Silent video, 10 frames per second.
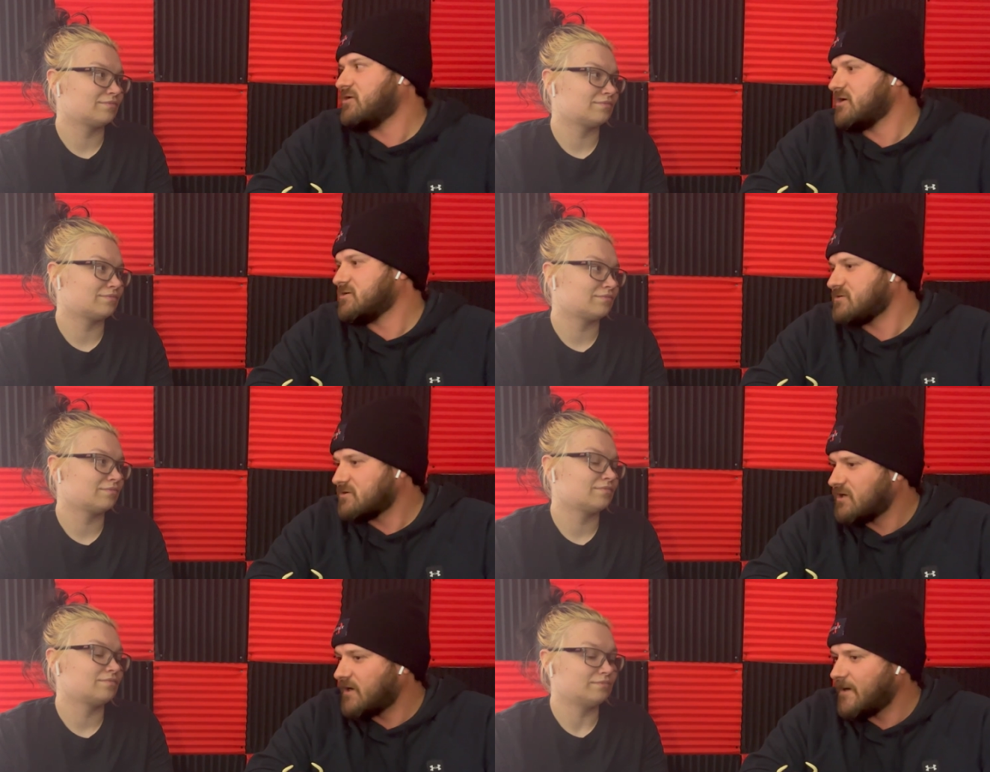Speaker 1: heart.
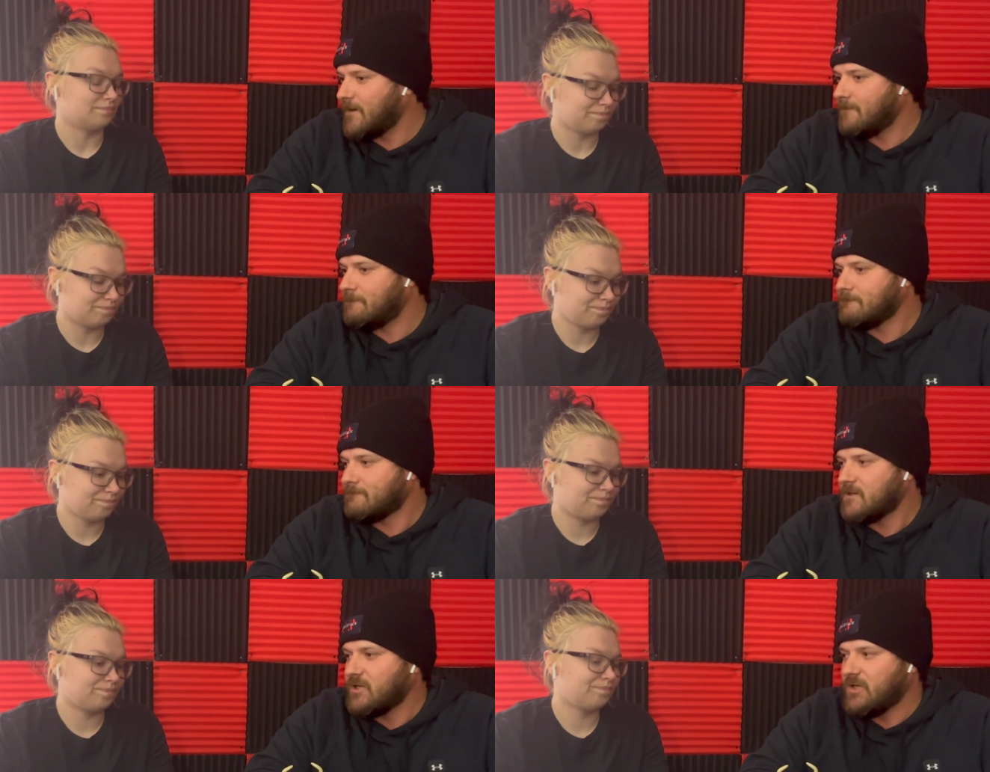Um,
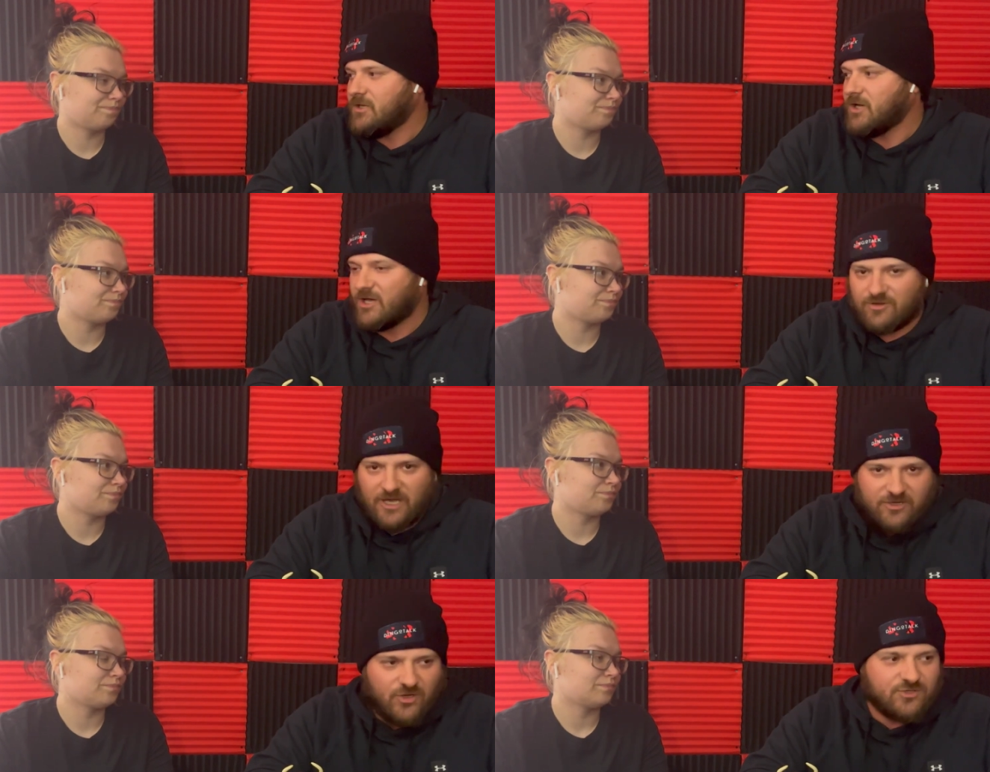I,
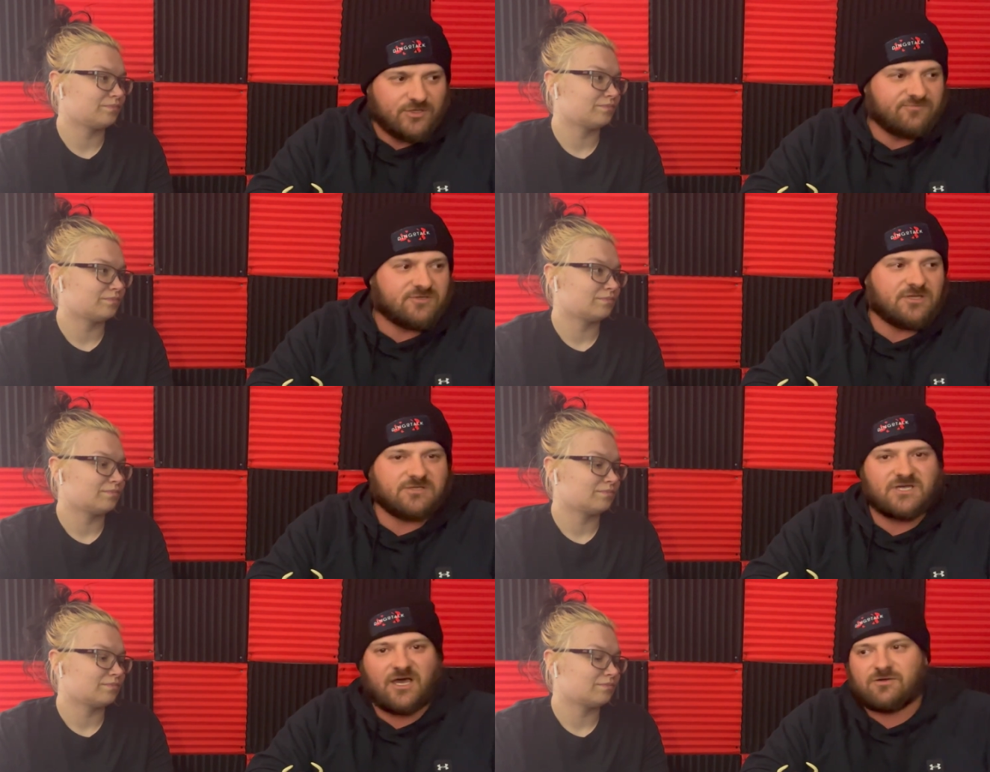I, lived in
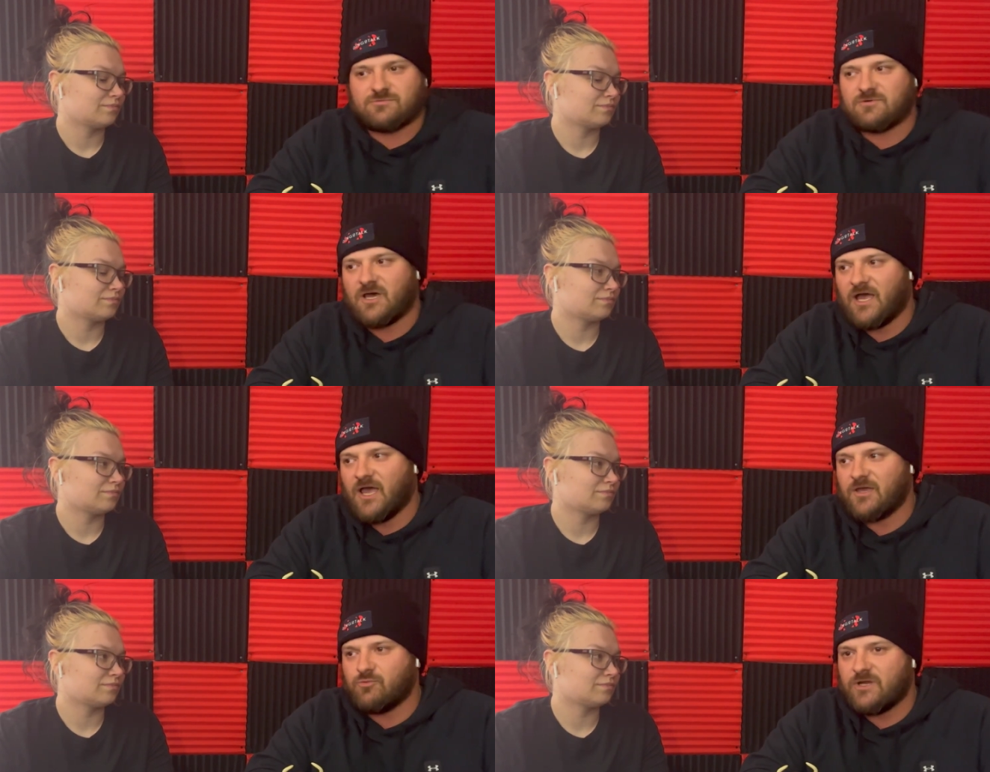the town.
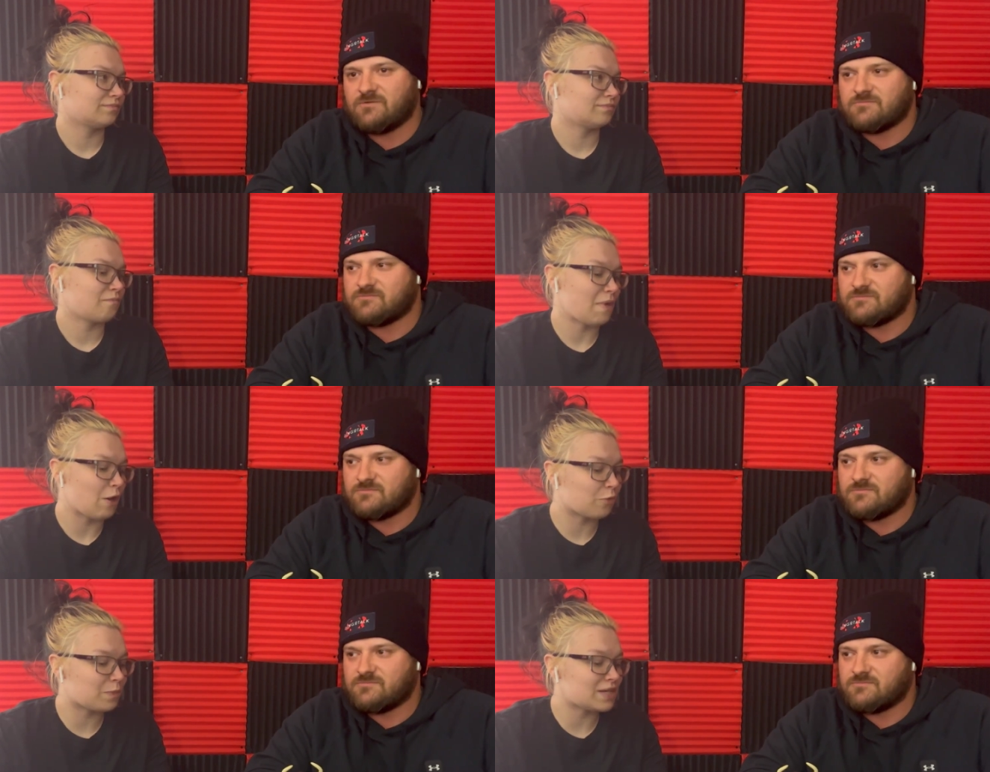I went
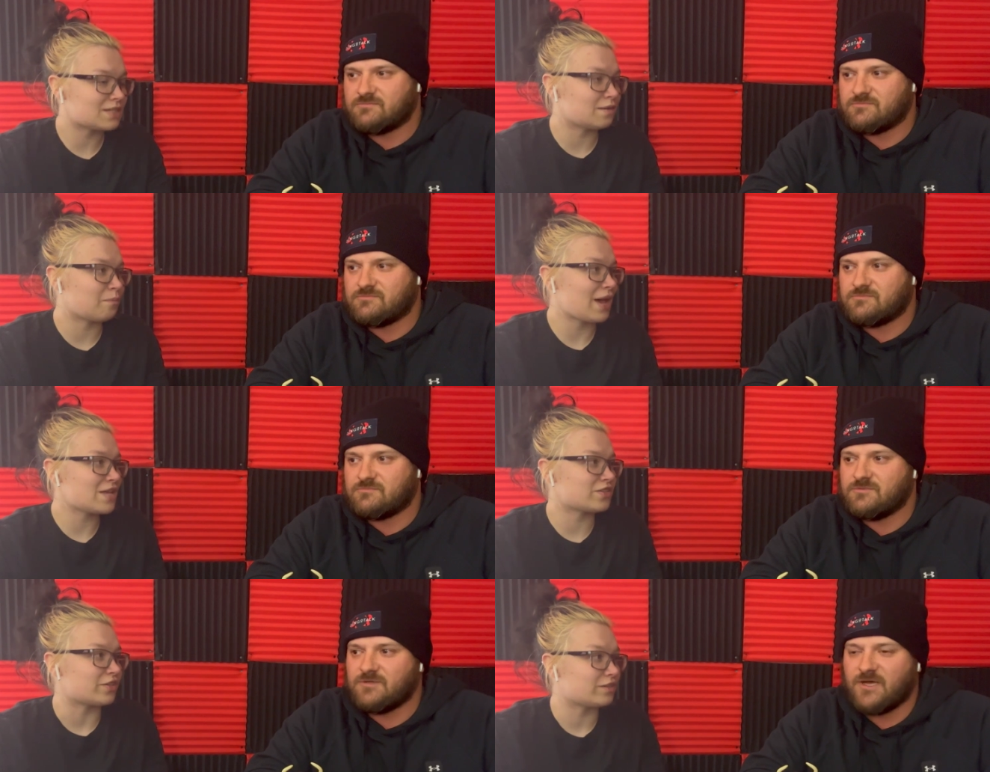
Speaker 2: mouthpiece and
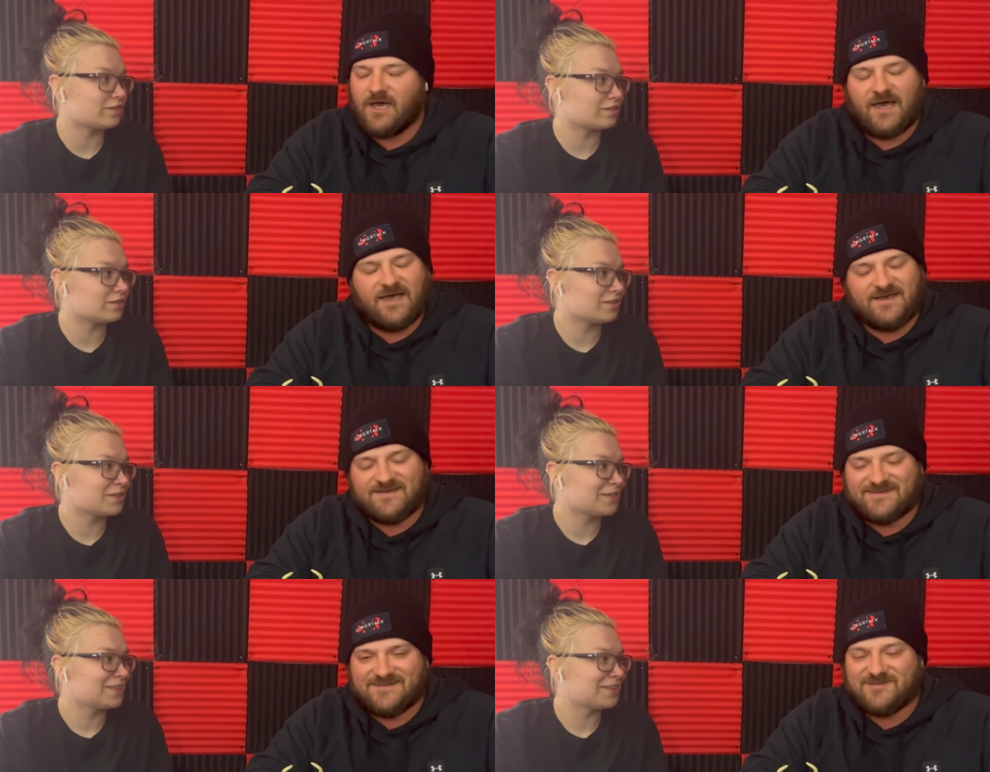ambassador.
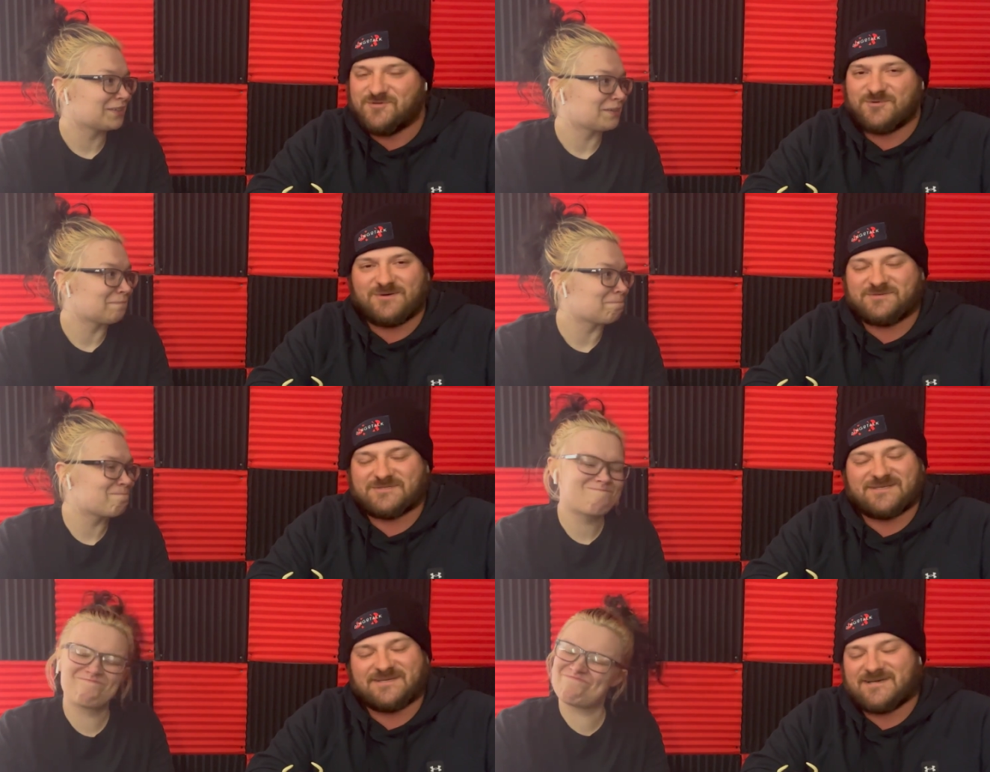
Speaker 1: I knew it was
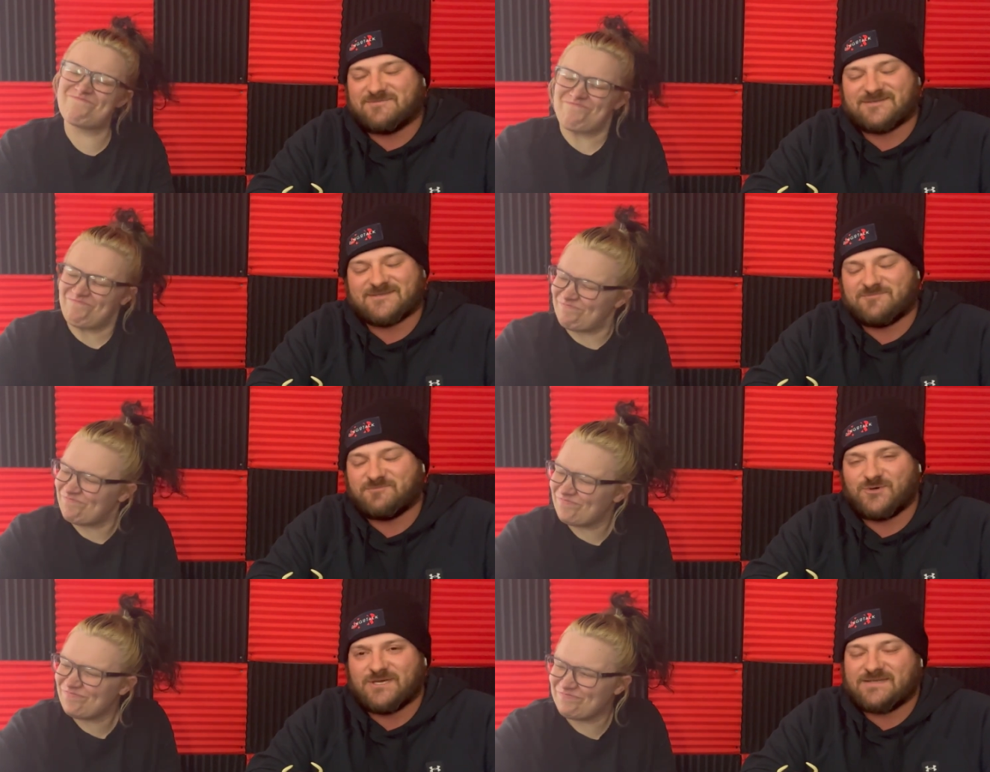going to come at some
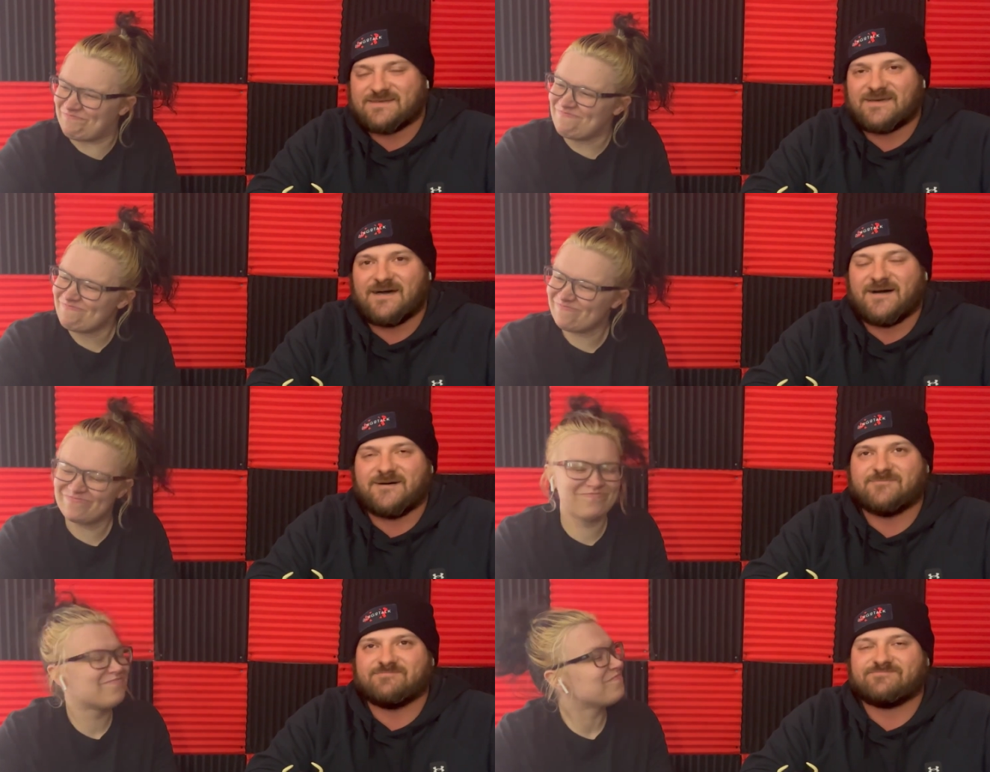point.
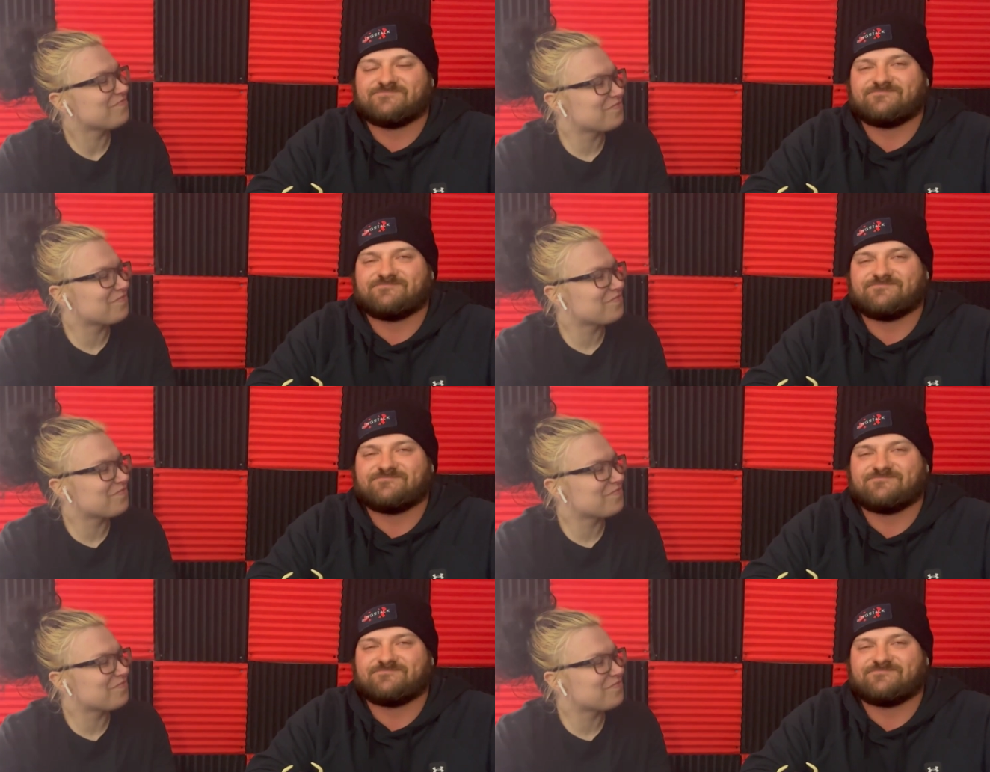Um,